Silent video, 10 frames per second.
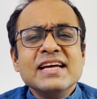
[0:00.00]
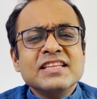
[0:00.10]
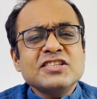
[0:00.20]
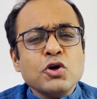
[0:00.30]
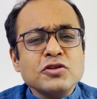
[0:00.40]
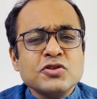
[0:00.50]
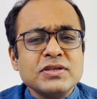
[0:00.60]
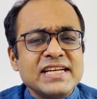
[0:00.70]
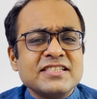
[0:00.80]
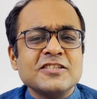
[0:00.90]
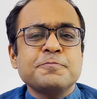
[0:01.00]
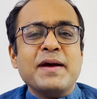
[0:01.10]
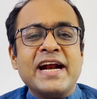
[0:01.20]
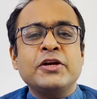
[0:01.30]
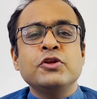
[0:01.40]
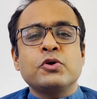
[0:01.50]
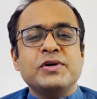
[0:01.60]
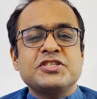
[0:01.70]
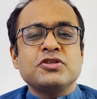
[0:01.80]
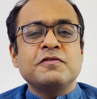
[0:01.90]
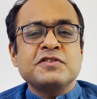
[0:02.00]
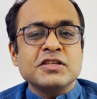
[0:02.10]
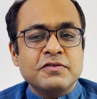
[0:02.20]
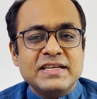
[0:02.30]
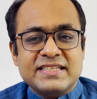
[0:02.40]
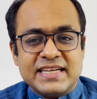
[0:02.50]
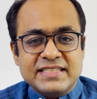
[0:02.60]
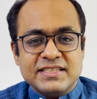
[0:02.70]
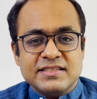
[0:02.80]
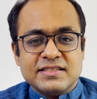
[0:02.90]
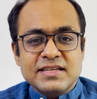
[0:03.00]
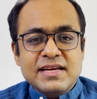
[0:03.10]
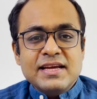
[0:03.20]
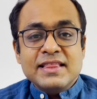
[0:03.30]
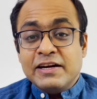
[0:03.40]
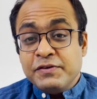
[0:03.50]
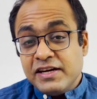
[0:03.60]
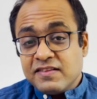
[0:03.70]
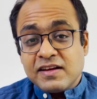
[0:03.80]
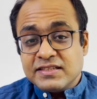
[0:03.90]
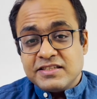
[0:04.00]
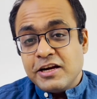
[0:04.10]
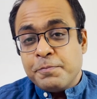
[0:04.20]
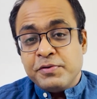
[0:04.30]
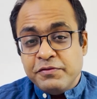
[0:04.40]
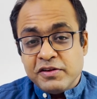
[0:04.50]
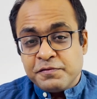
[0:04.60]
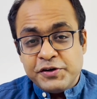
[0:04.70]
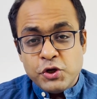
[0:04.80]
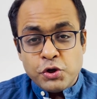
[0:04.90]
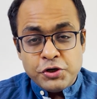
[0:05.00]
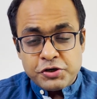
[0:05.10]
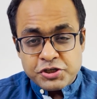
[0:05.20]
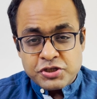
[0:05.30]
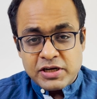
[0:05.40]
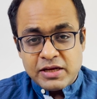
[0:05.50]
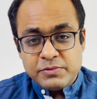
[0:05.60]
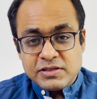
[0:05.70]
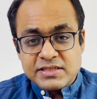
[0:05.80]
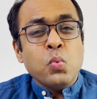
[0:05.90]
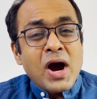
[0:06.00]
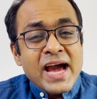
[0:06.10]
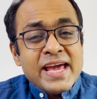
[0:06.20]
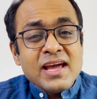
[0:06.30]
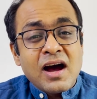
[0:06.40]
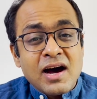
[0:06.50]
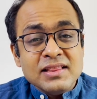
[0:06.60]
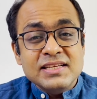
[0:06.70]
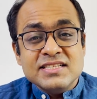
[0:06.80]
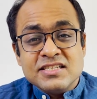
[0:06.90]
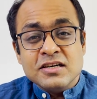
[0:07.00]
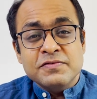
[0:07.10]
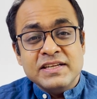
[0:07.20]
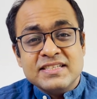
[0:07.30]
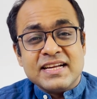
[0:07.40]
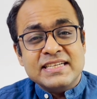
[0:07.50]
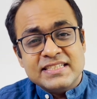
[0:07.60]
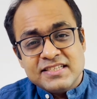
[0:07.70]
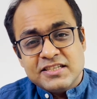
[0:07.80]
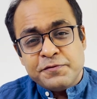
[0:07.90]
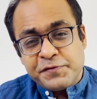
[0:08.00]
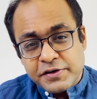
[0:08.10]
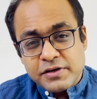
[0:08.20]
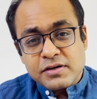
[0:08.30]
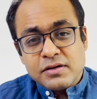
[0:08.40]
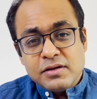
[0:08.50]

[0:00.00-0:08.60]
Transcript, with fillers: This also takes us back to the question of serving sizes that we discussed in our previous video on nutrition tables. Why are these serving sizes different?